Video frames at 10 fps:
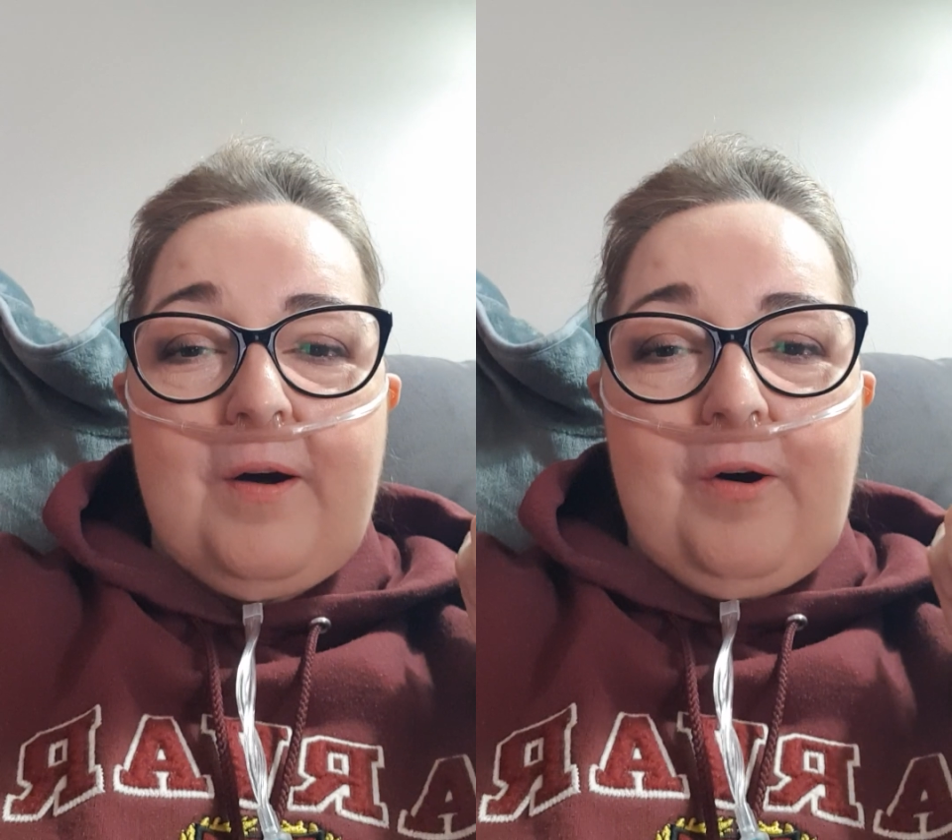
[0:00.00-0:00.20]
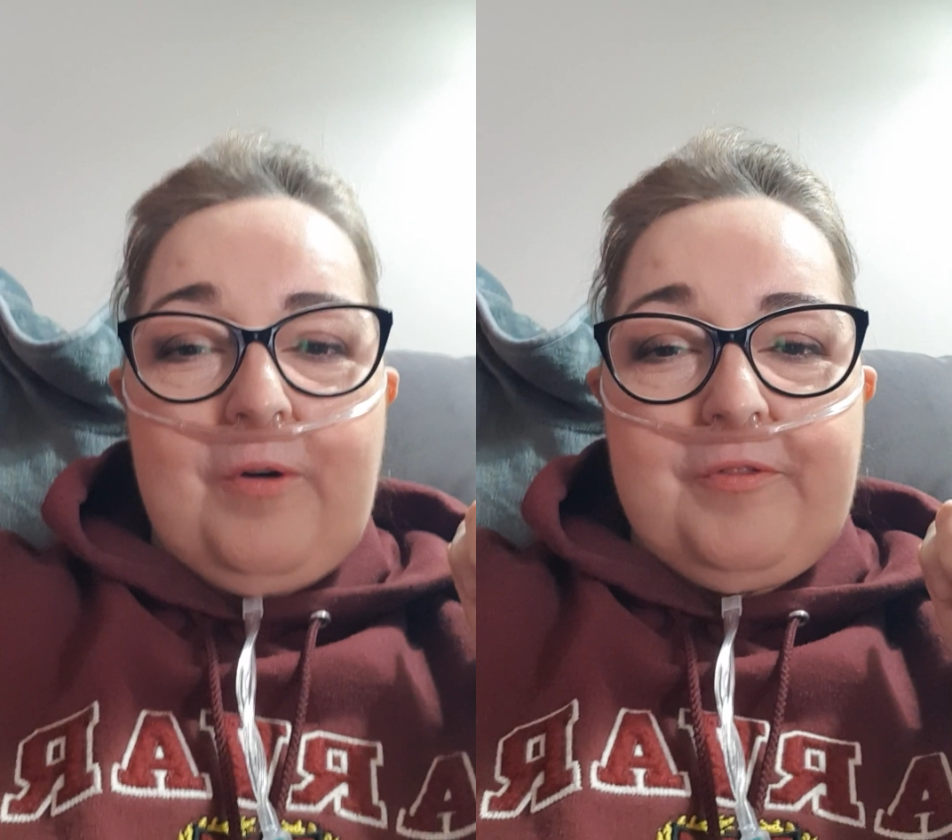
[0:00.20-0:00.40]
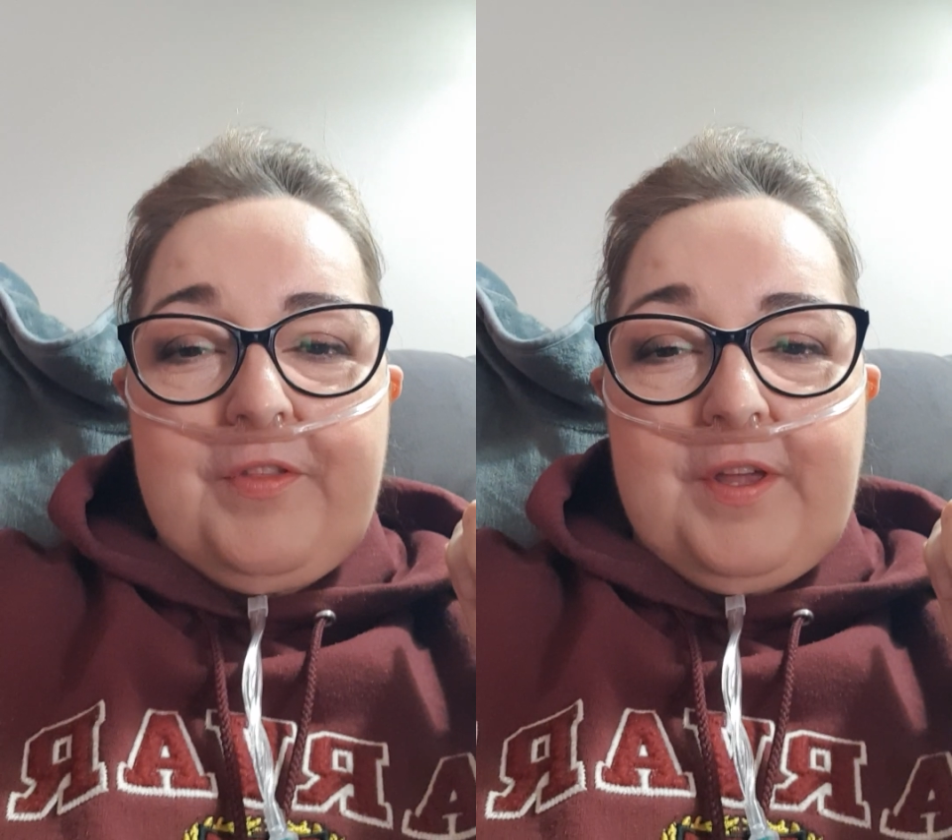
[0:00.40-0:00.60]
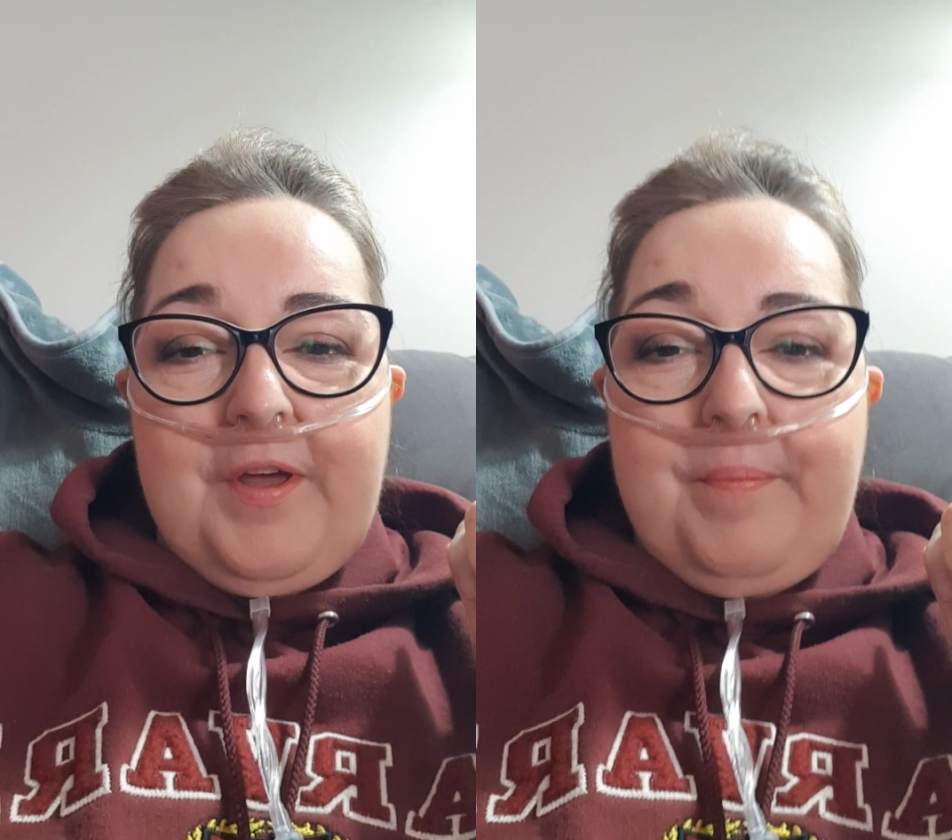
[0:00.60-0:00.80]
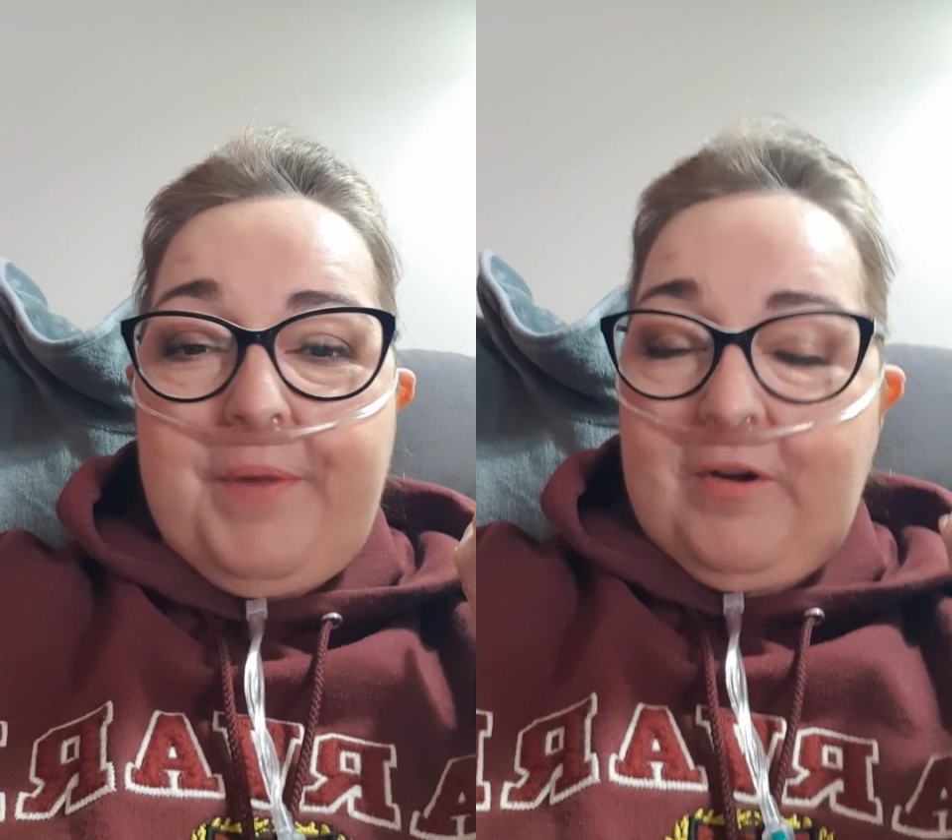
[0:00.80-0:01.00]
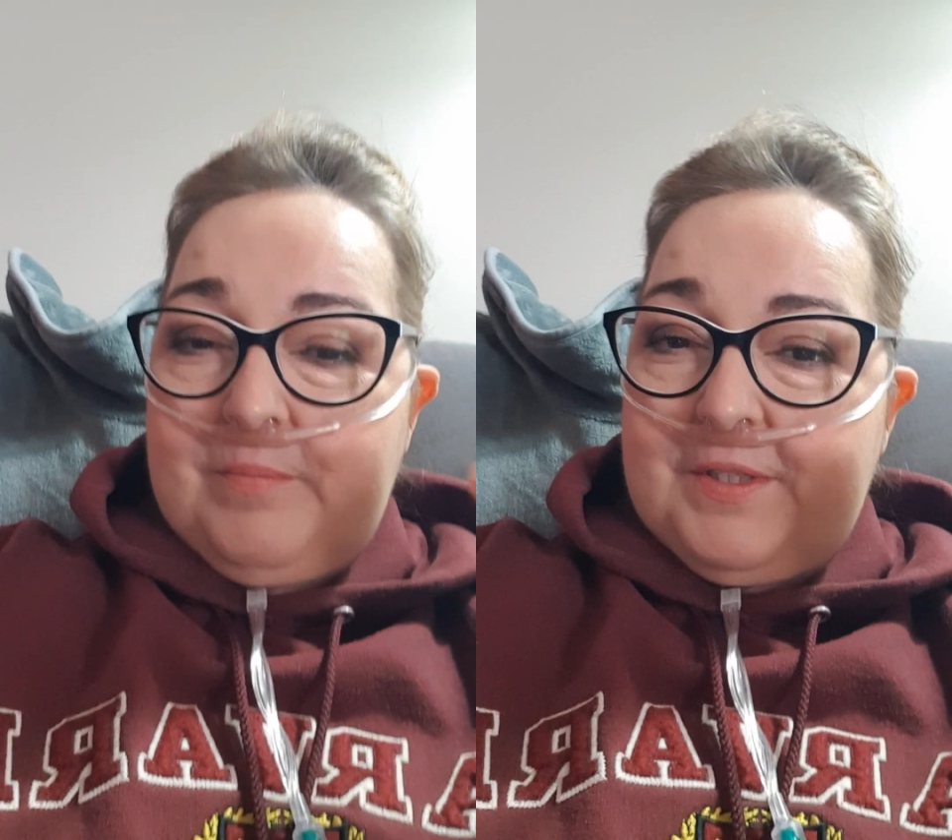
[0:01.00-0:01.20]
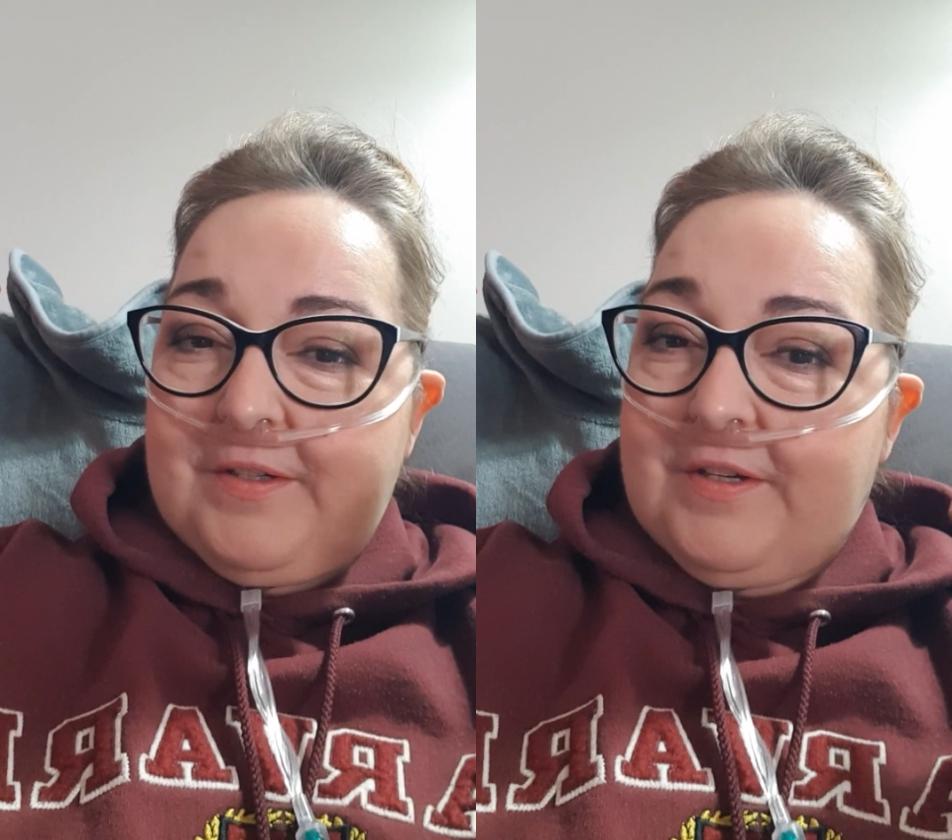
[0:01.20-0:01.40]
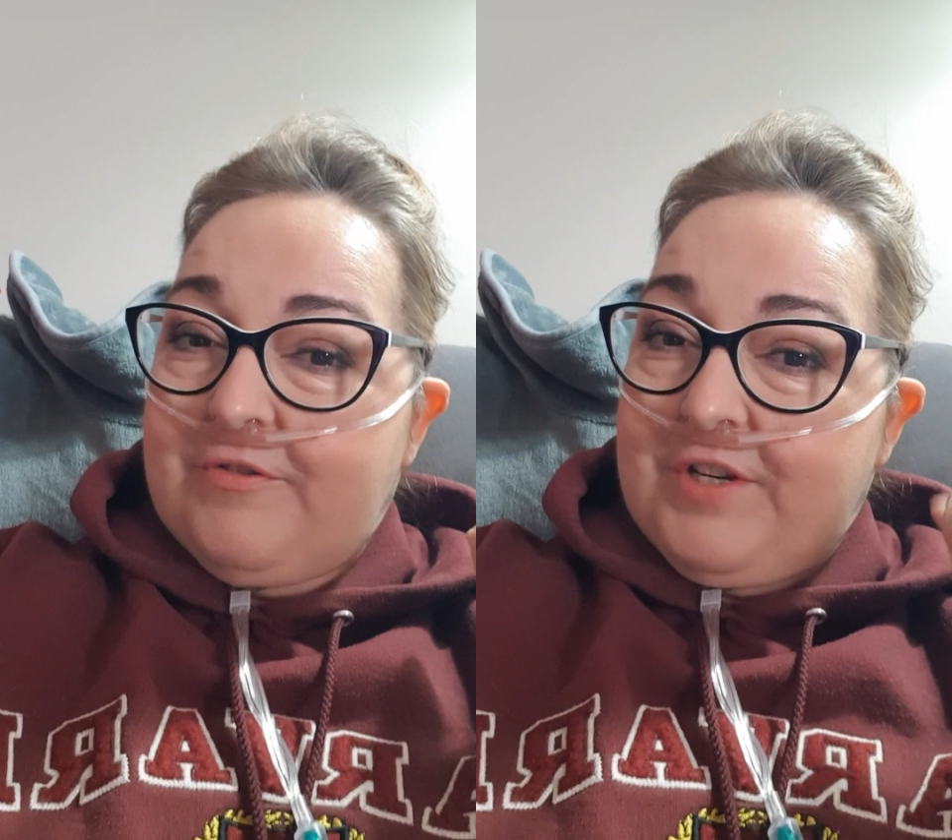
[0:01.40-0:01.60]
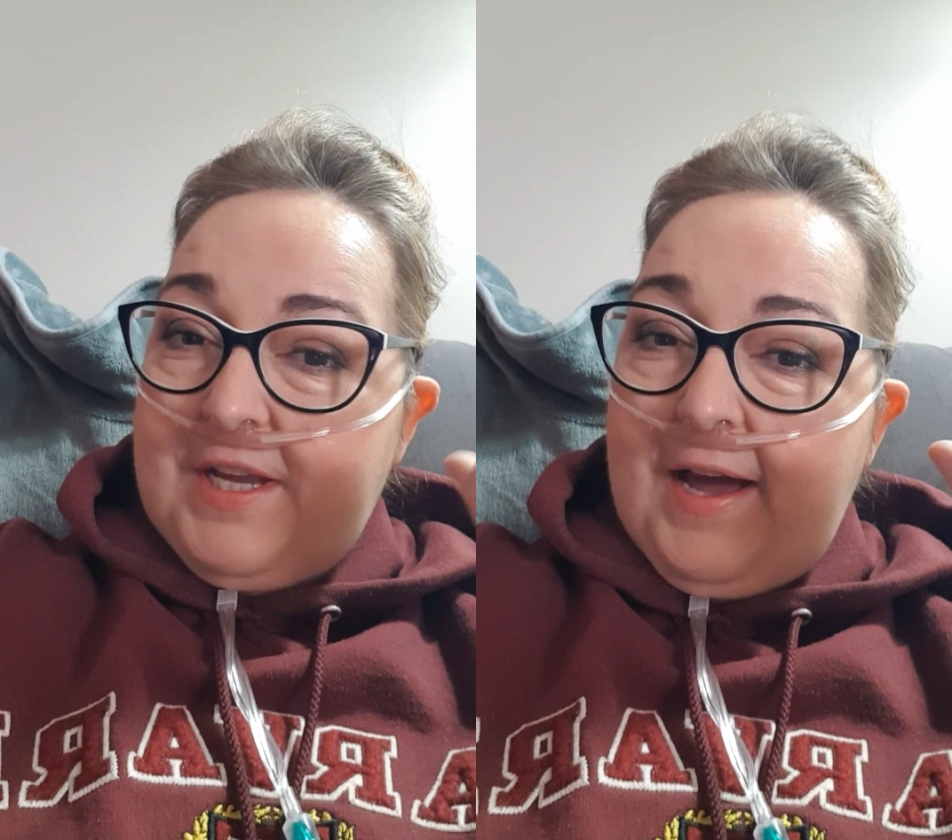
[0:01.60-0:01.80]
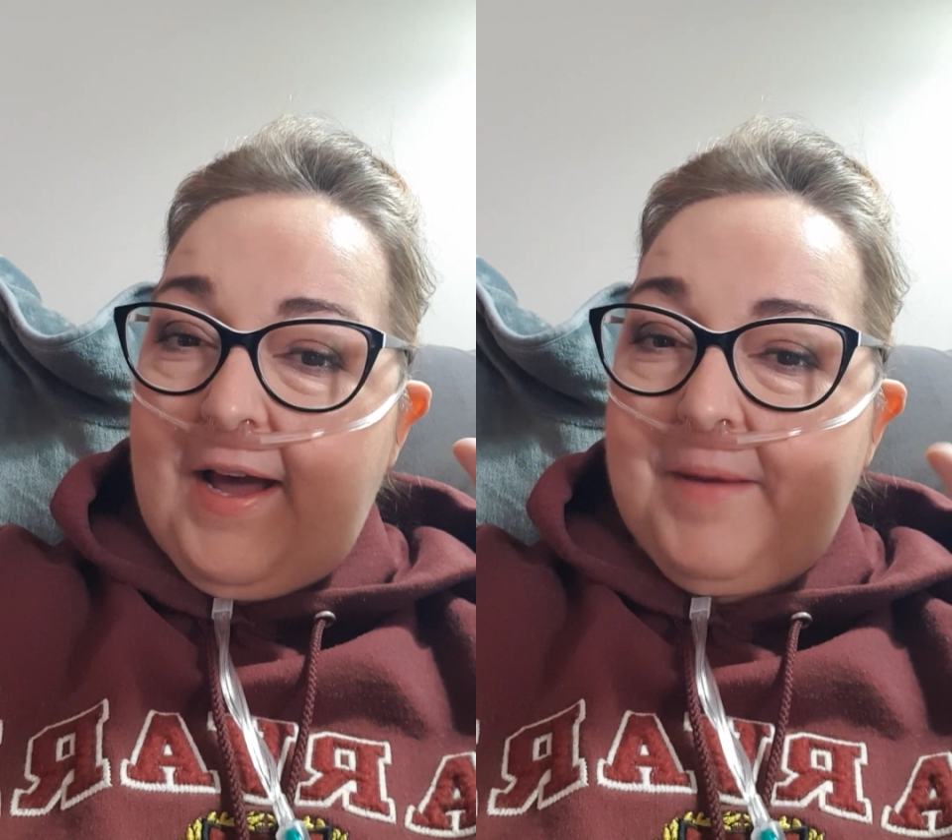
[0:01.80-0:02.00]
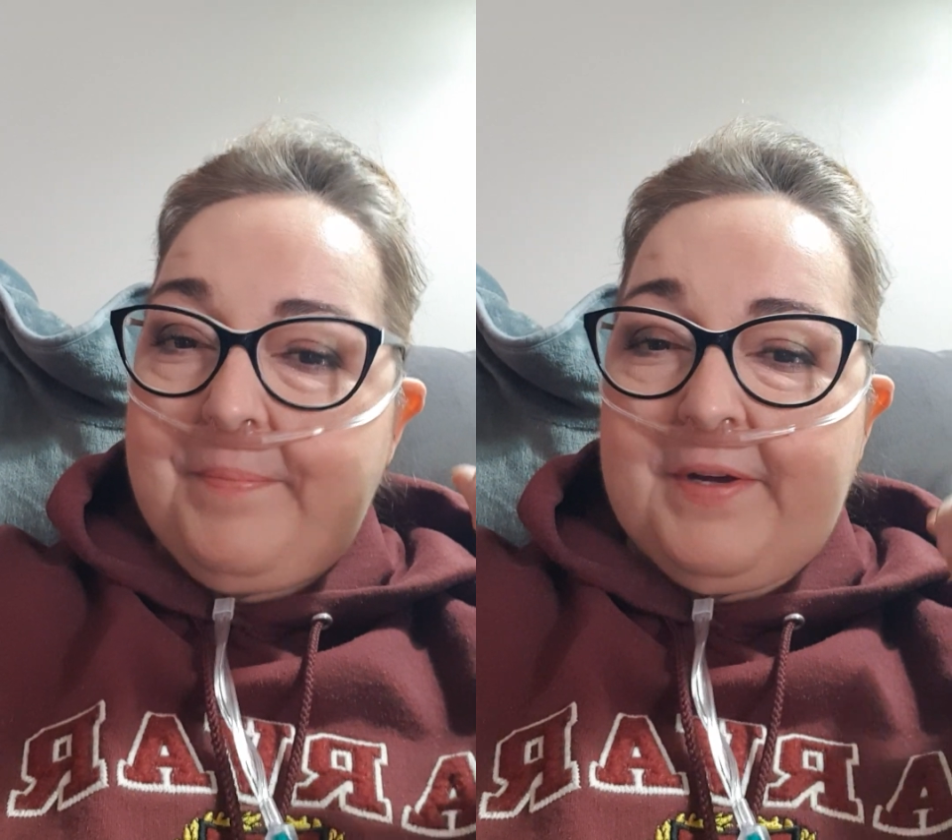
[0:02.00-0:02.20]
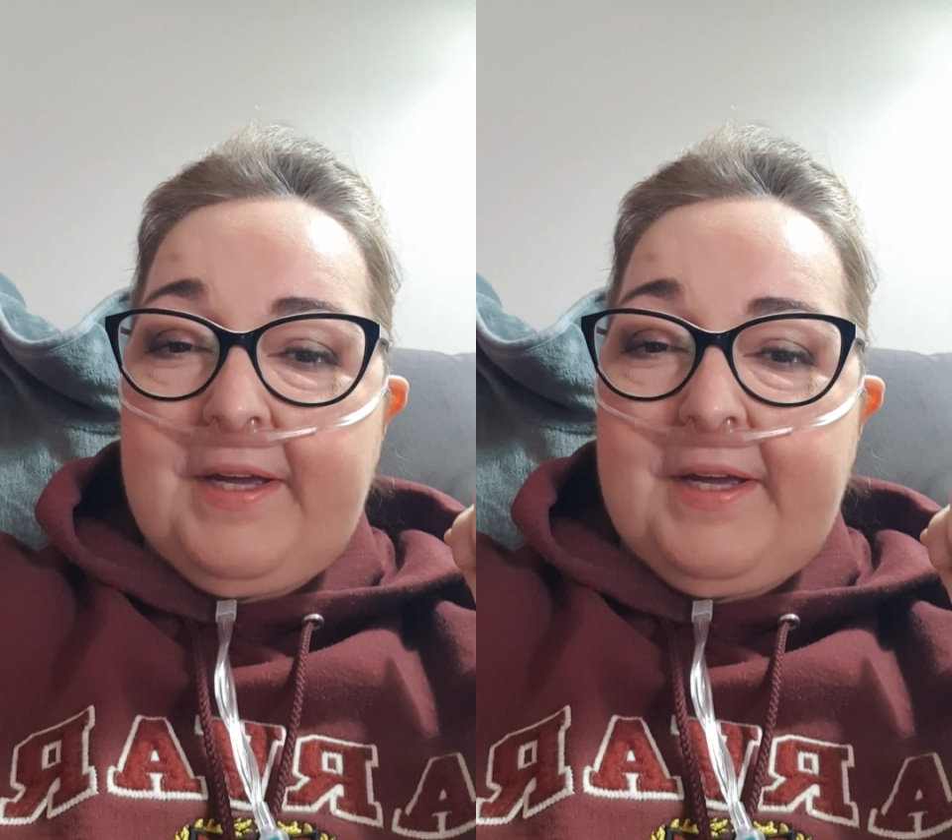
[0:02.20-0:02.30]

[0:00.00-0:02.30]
of the pulmonary rehab